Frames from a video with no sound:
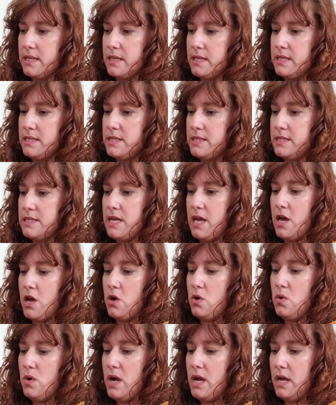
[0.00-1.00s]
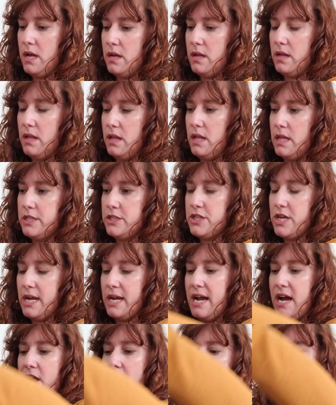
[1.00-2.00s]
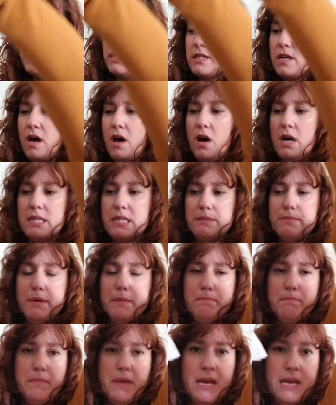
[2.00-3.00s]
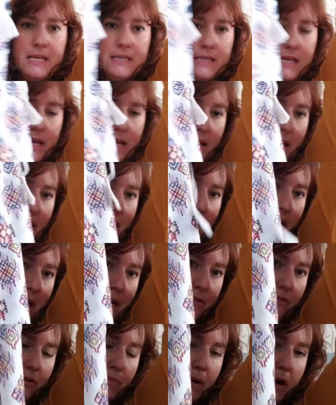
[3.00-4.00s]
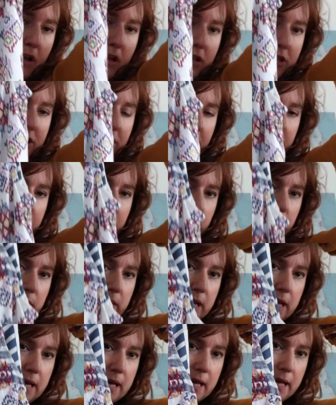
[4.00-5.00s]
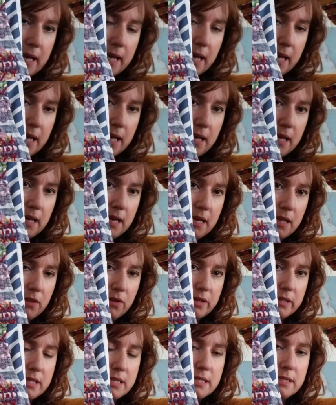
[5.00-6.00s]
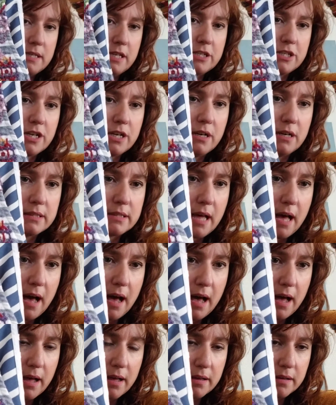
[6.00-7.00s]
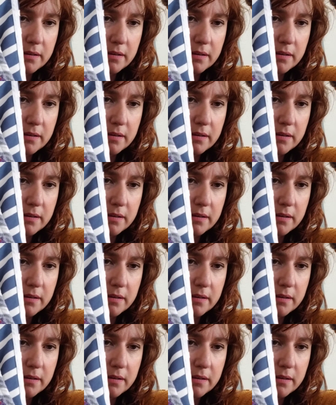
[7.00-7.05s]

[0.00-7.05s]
so, check out this awesome, amazing anthropologie tunic. Look at the stitching on that